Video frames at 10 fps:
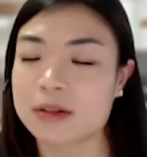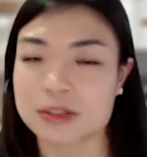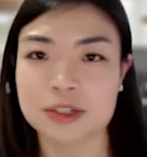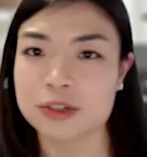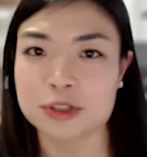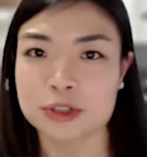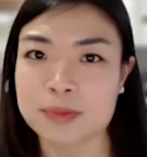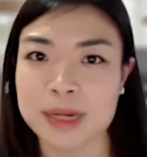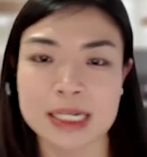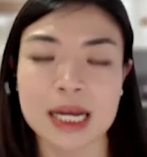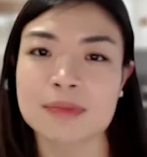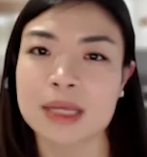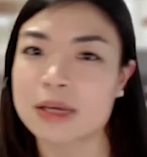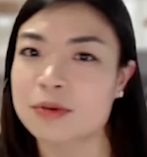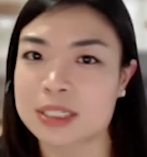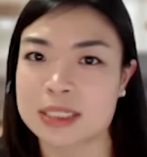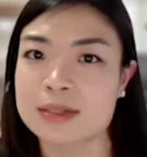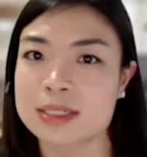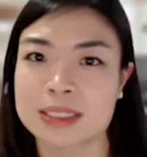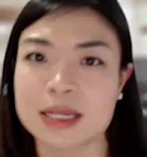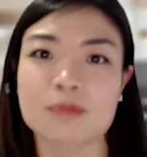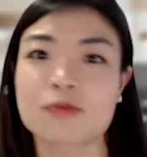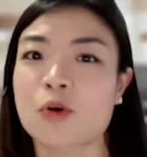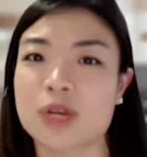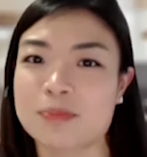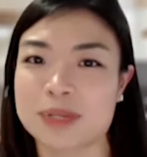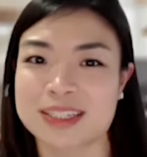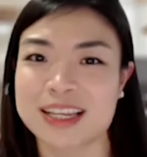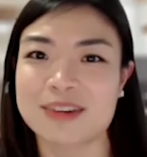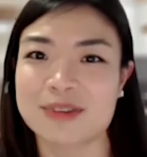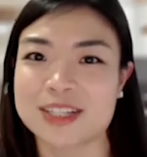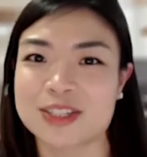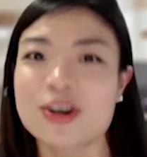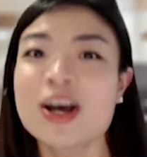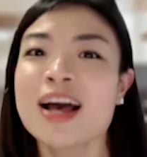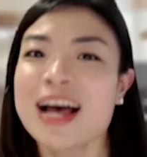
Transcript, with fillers: but you know, during my time there, it was still sub 40%, right? So